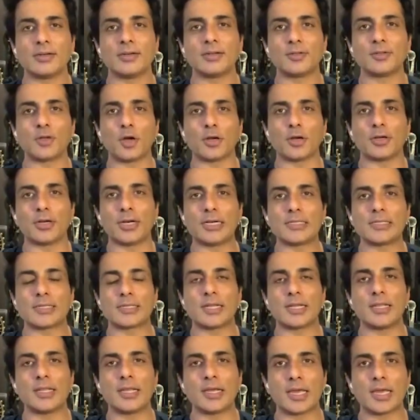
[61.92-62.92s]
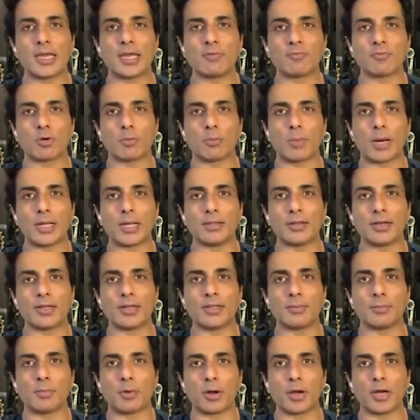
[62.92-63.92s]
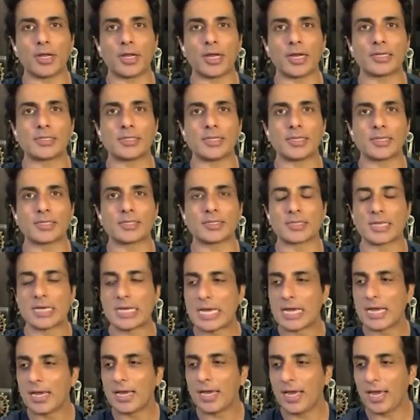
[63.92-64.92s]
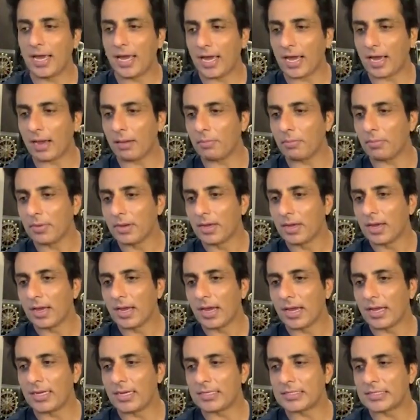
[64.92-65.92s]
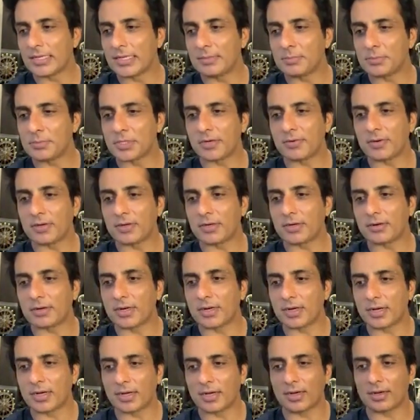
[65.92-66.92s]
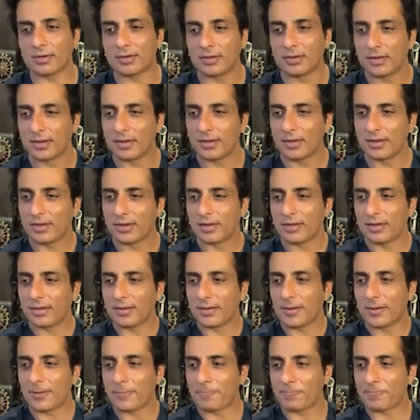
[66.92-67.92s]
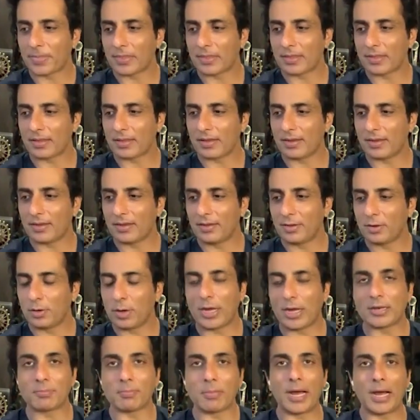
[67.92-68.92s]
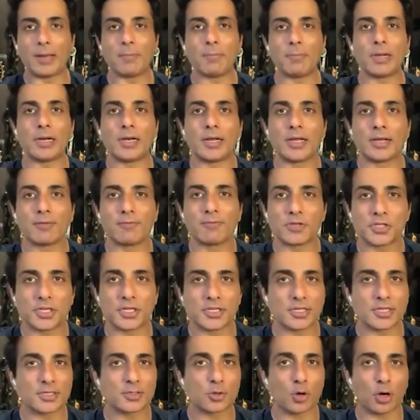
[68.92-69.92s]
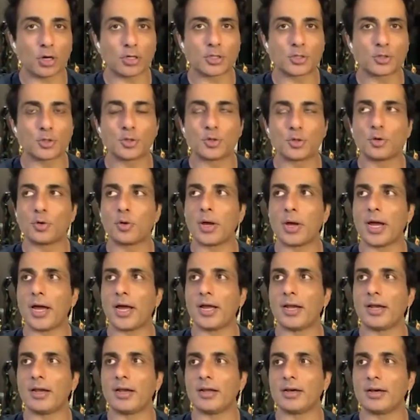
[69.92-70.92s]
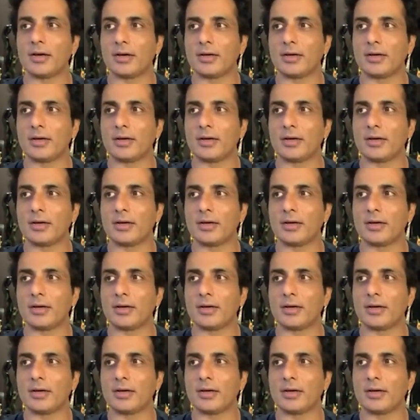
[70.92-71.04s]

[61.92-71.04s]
daughter and son. They came from Andhra in the morning at 6 a.m. And it seems they were, at my building, which I just got to know. And